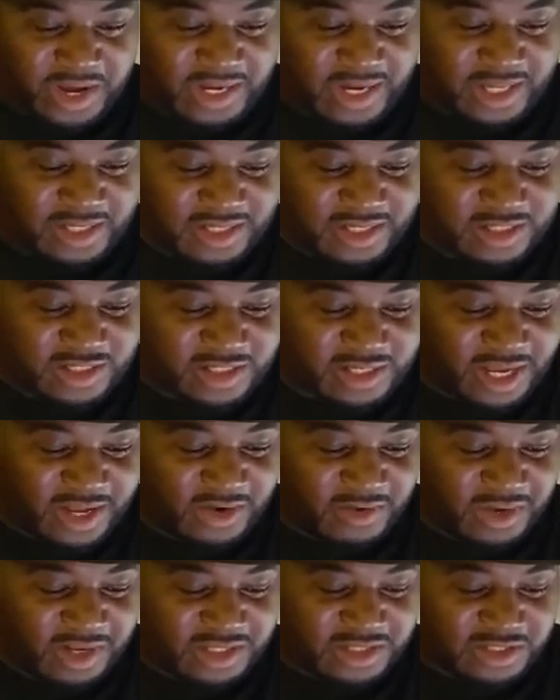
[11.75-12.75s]
Let these stun
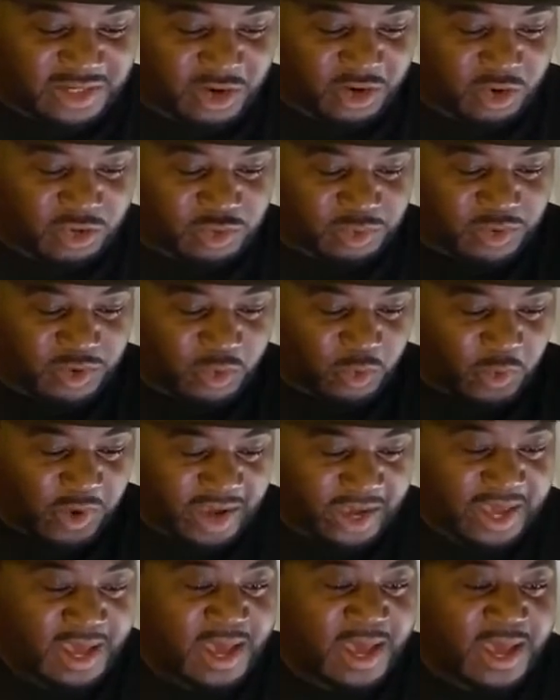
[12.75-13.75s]
on these dudes real
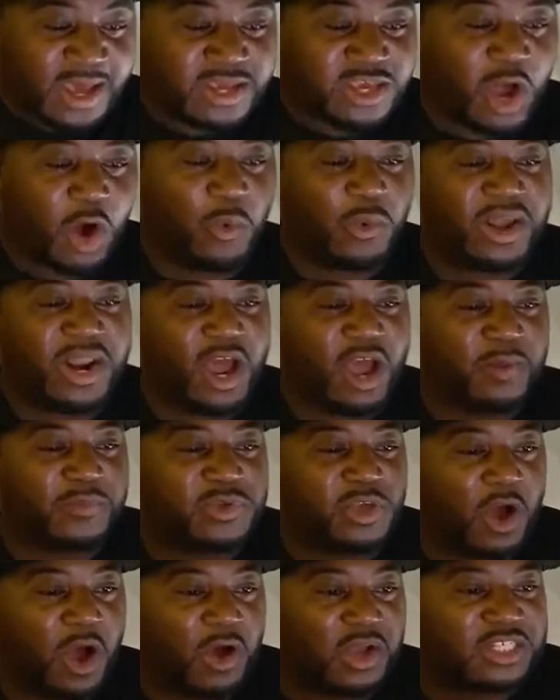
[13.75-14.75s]
quick. Yo, what up,
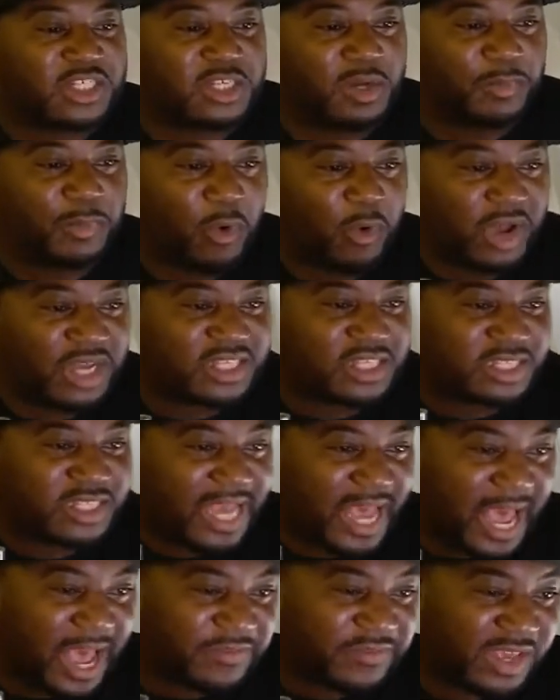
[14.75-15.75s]
y'all? It's your boy,
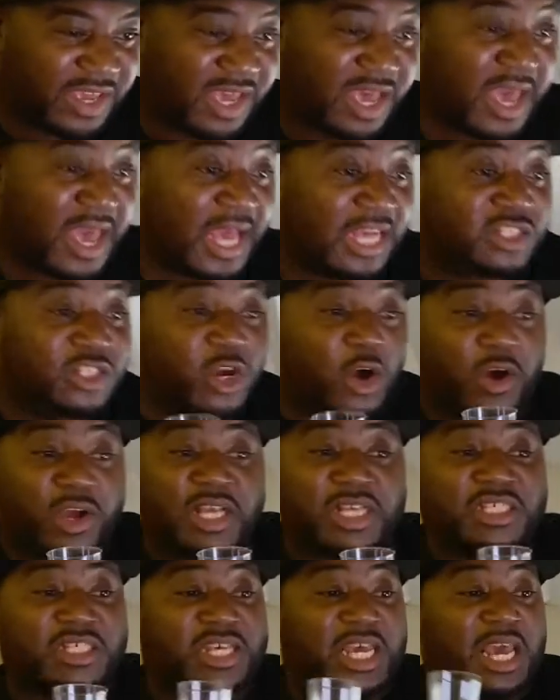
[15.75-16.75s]
Savvy. As y'all
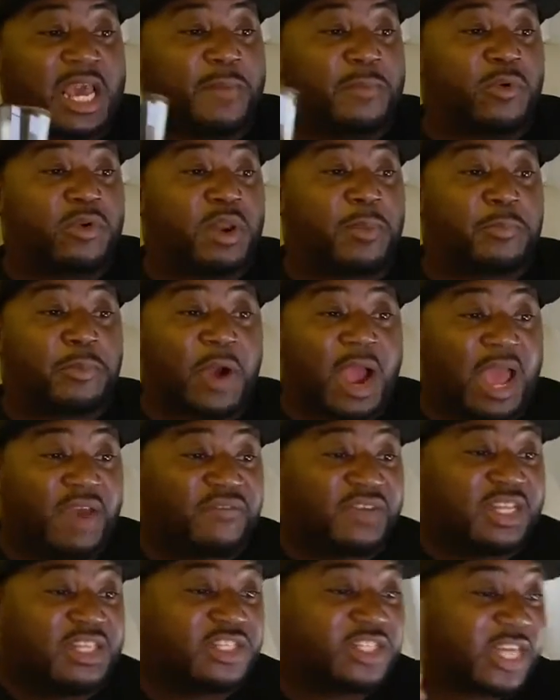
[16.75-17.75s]
can see, I'm on the
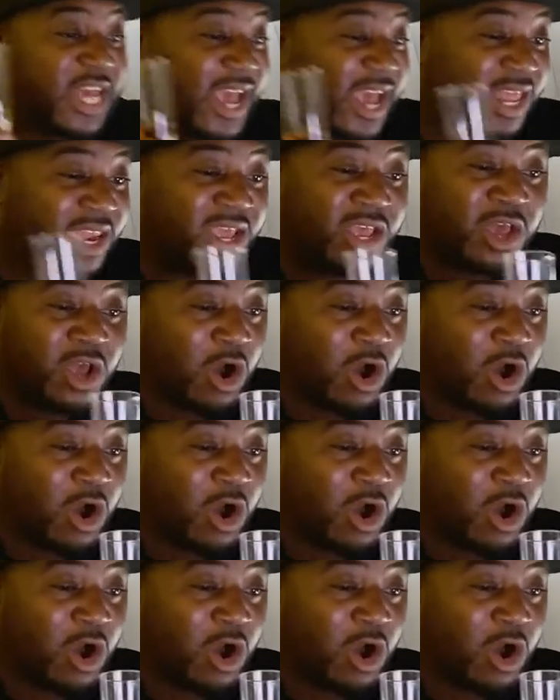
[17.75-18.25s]
private jet.